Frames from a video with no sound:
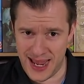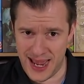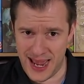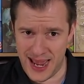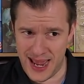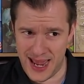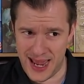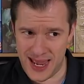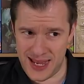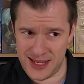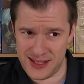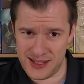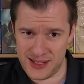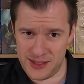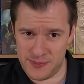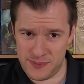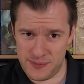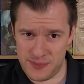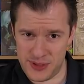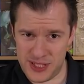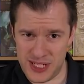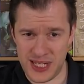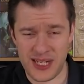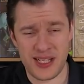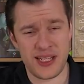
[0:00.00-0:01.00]
and
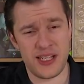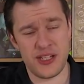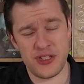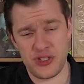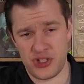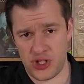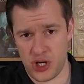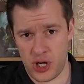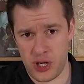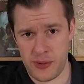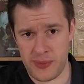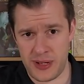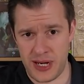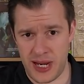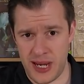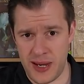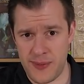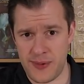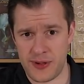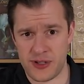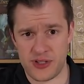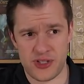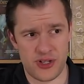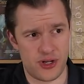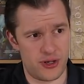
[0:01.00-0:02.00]
particularly in Germany,
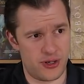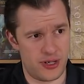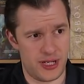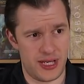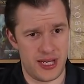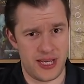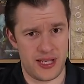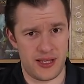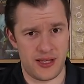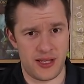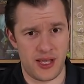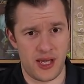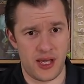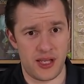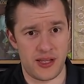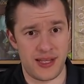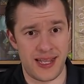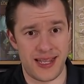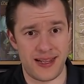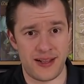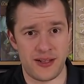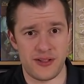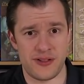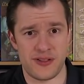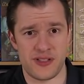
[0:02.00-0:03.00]
but certainly in the
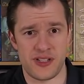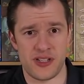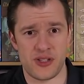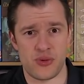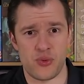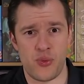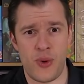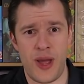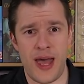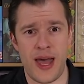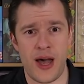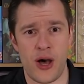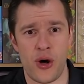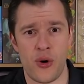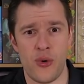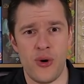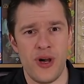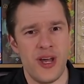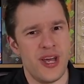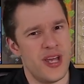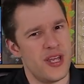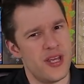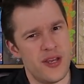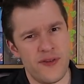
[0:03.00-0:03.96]
Netherlands as well,